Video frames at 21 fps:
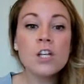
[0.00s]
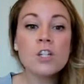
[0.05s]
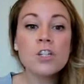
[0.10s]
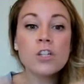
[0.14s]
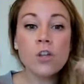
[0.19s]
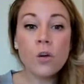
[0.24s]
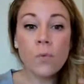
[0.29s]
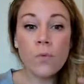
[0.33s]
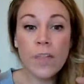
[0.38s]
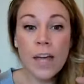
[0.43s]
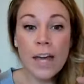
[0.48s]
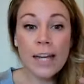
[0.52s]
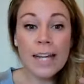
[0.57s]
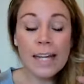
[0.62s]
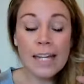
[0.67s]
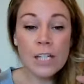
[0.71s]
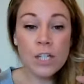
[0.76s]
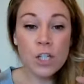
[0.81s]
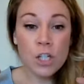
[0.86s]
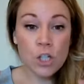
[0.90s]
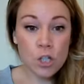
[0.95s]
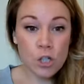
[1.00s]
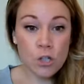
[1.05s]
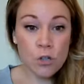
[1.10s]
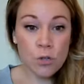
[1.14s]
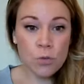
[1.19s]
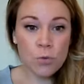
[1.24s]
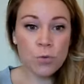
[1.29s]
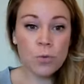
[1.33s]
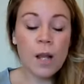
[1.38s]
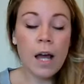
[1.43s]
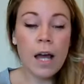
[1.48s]
So then in
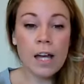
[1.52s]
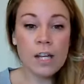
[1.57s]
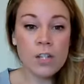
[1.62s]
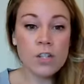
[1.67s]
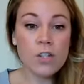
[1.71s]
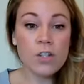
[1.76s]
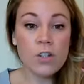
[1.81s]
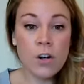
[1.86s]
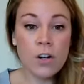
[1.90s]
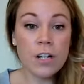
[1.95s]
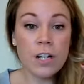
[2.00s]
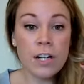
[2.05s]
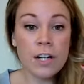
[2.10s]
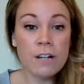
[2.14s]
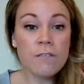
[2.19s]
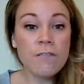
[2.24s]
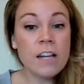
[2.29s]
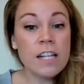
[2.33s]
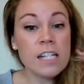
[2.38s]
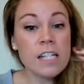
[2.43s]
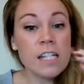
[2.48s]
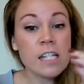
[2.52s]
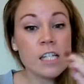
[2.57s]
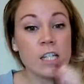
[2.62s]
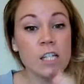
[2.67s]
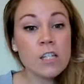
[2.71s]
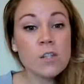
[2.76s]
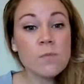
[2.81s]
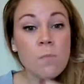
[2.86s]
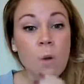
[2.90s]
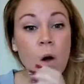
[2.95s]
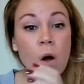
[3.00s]
June, I started investing
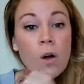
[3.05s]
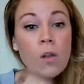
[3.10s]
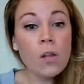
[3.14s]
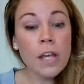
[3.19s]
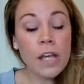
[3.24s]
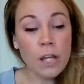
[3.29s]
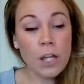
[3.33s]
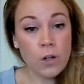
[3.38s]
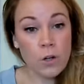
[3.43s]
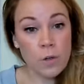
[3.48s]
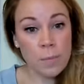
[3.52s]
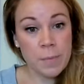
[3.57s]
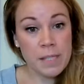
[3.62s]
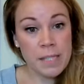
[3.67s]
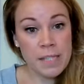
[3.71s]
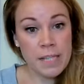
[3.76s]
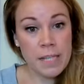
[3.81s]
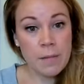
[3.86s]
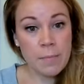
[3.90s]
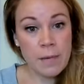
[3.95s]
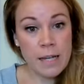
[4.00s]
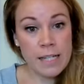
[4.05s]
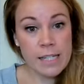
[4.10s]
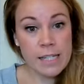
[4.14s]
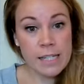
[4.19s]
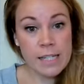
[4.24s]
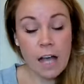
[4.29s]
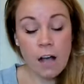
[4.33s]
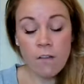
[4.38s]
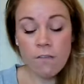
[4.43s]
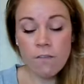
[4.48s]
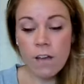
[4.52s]
small increments in
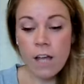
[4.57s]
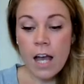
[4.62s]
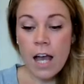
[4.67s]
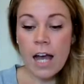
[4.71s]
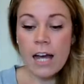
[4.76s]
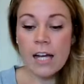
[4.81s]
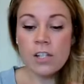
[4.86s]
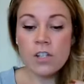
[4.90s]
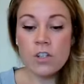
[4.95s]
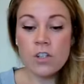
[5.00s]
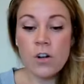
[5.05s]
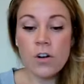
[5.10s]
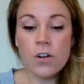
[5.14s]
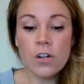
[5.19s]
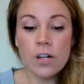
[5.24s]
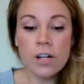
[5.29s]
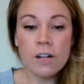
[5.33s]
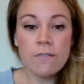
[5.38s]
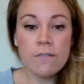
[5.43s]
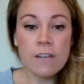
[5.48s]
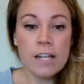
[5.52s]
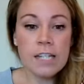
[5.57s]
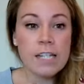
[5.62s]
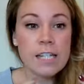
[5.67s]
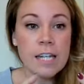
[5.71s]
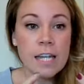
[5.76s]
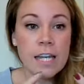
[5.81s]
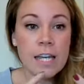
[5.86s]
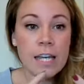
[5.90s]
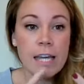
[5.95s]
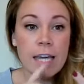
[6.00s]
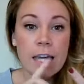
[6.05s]
myself. I started
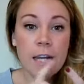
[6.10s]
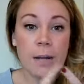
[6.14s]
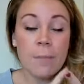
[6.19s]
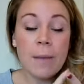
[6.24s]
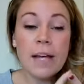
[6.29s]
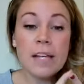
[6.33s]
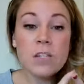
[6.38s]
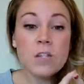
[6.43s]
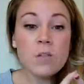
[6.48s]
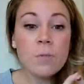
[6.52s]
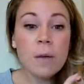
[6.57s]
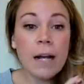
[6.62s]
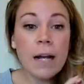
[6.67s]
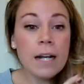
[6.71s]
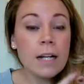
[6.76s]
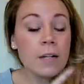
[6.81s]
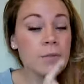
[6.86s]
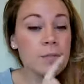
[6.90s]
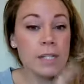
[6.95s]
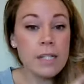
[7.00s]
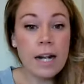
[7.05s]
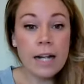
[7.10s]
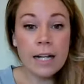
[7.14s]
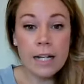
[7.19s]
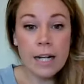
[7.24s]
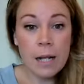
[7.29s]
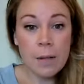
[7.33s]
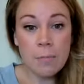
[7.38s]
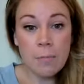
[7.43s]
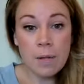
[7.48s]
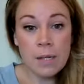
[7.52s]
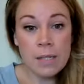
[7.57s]
investing in a mastermind. It was
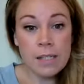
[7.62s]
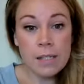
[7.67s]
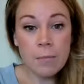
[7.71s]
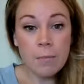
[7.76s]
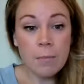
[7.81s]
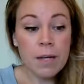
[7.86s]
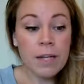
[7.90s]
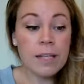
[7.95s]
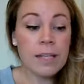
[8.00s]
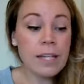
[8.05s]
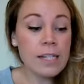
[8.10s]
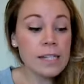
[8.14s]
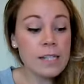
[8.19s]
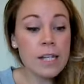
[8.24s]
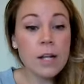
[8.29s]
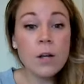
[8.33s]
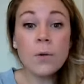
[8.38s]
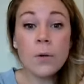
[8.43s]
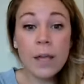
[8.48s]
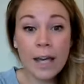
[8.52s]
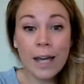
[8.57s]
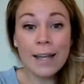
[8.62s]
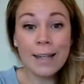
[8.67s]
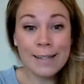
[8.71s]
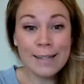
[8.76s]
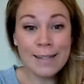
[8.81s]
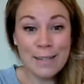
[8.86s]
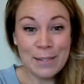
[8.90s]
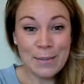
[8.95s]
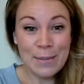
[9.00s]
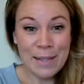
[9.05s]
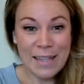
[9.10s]
$99 a month. I said, okay, I
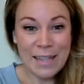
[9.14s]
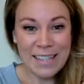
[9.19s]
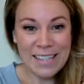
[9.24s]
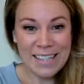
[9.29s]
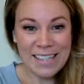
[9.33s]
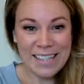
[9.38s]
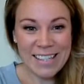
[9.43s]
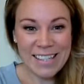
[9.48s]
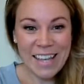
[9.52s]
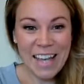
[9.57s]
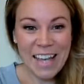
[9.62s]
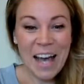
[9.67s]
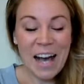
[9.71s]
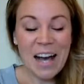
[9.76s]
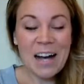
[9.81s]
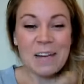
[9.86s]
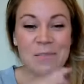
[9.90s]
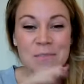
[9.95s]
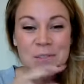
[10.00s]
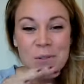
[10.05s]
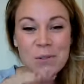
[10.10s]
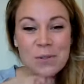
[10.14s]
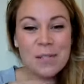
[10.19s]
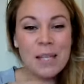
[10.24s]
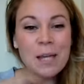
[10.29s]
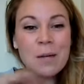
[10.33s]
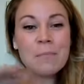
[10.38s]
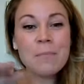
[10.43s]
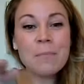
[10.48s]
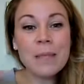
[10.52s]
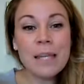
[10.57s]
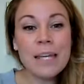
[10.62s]
can do this. So it was
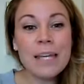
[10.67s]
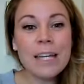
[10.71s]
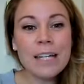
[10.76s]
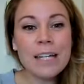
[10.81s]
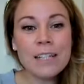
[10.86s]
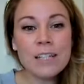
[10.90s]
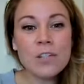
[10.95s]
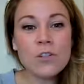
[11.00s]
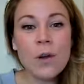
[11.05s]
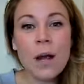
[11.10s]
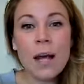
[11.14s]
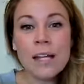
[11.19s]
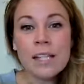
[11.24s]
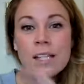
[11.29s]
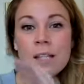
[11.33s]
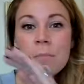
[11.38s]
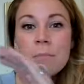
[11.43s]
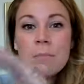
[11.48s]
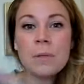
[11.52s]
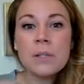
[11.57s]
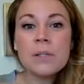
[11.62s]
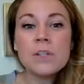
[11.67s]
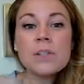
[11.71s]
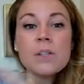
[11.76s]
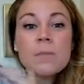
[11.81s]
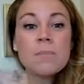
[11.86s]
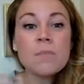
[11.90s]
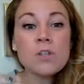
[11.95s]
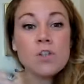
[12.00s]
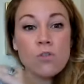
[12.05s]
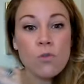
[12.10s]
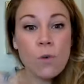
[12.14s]
like me trying to build
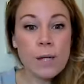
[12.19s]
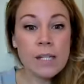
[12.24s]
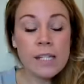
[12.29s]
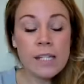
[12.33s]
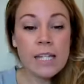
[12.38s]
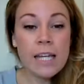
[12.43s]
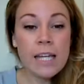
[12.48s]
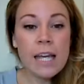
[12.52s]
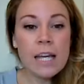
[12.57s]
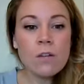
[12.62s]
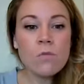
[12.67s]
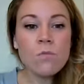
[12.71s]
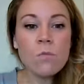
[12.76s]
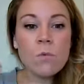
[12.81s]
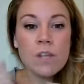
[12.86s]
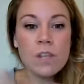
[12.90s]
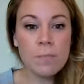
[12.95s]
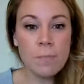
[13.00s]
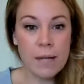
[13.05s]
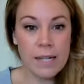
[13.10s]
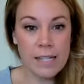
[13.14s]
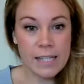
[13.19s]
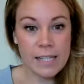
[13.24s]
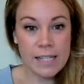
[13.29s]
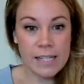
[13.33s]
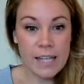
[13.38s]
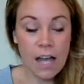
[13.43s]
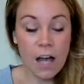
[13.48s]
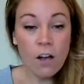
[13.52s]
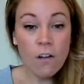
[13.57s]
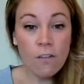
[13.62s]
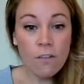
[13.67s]
up the trust again with
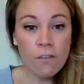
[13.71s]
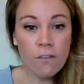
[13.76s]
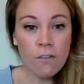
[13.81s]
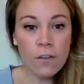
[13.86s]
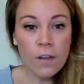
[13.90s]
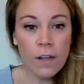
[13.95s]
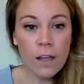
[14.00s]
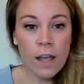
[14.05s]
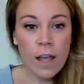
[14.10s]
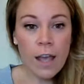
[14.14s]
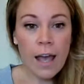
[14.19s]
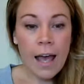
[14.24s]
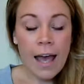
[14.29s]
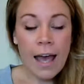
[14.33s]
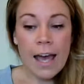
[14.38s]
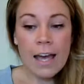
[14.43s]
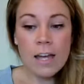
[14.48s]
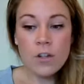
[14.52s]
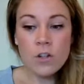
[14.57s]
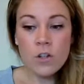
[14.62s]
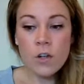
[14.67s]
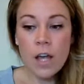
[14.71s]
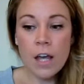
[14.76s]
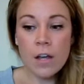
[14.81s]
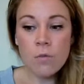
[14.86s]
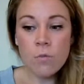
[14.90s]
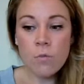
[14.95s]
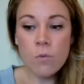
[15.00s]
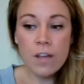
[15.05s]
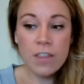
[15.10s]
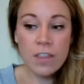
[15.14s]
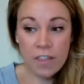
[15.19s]
myself, and
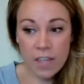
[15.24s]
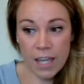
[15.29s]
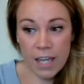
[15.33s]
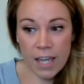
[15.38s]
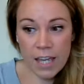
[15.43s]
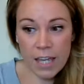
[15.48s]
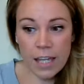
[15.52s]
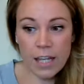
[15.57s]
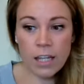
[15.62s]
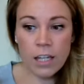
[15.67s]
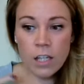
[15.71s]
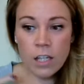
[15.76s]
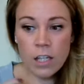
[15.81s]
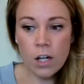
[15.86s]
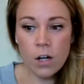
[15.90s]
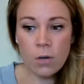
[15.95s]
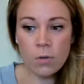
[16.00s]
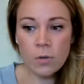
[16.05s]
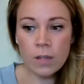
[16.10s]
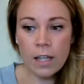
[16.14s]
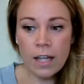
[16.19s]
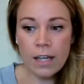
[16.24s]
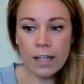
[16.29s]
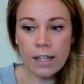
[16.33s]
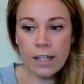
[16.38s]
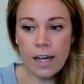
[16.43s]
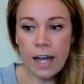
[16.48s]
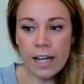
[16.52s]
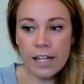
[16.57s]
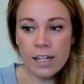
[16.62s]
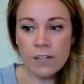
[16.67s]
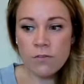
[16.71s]
within,
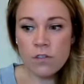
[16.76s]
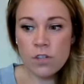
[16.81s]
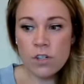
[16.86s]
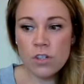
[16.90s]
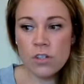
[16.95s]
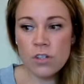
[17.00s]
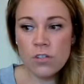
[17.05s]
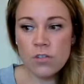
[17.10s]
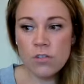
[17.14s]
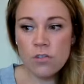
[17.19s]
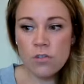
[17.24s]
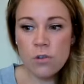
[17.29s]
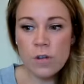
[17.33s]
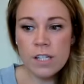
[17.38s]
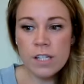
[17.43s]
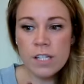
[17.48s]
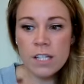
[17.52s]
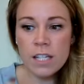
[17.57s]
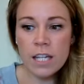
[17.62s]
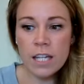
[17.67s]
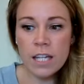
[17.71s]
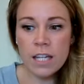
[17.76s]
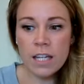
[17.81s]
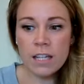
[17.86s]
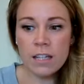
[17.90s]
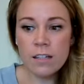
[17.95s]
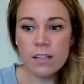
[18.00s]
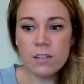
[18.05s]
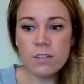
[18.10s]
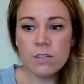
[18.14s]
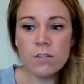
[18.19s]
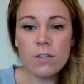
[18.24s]
kind of just
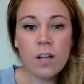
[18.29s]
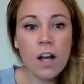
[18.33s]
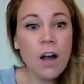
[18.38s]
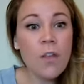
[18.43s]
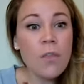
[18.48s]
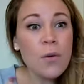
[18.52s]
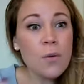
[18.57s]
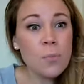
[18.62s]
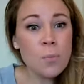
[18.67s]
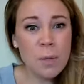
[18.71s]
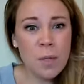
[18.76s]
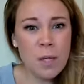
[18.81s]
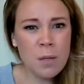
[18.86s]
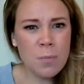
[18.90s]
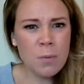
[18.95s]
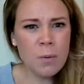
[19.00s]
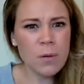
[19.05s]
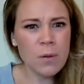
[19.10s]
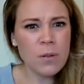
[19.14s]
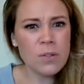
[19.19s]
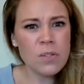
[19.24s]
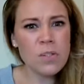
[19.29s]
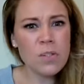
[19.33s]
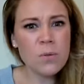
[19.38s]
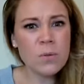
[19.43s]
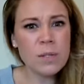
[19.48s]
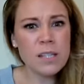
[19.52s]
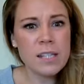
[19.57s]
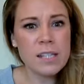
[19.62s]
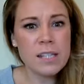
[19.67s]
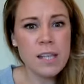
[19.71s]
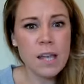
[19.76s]
trusting other people too
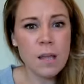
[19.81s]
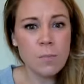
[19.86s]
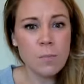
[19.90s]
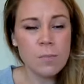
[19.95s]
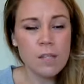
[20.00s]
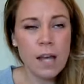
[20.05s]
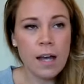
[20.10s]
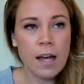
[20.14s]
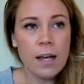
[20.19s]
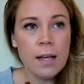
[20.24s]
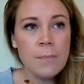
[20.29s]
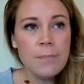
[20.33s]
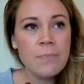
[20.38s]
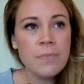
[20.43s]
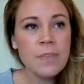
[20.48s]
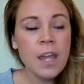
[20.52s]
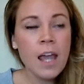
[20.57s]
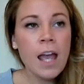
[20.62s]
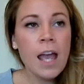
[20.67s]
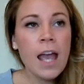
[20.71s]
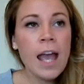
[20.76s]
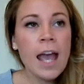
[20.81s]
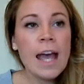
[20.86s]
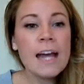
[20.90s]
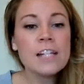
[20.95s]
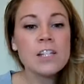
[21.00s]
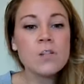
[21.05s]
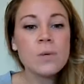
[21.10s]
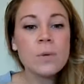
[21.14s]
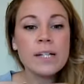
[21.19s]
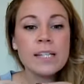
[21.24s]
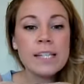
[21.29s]
at the same time.
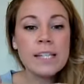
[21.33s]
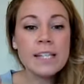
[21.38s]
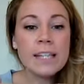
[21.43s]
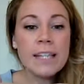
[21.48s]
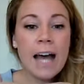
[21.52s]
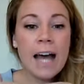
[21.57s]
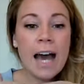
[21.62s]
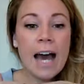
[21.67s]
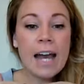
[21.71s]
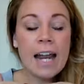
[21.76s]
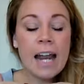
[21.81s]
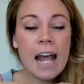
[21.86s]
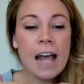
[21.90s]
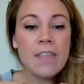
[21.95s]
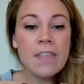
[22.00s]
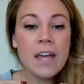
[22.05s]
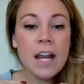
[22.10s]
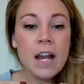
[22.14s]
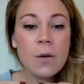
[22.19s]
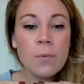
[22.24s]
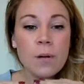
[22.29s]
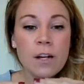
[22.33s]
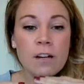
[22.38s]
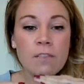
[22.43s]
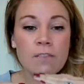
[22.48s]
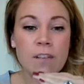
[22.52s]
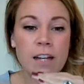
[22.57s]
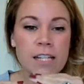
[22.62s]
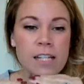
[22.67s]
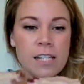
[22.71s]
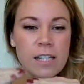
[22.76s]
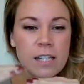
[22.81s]
And so I did that, and then I would
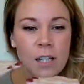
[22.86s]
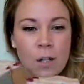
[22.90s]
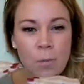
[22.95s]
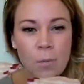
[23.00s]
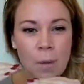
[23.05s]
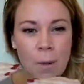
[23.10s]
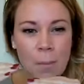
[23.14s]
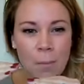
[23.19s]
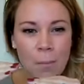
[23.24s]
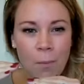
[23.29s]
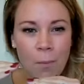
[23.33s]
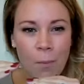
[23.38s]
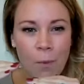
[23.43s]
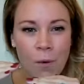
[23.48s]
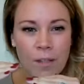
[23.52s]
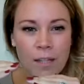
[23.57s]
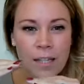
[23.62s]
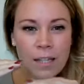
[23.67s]
invest a little bit more.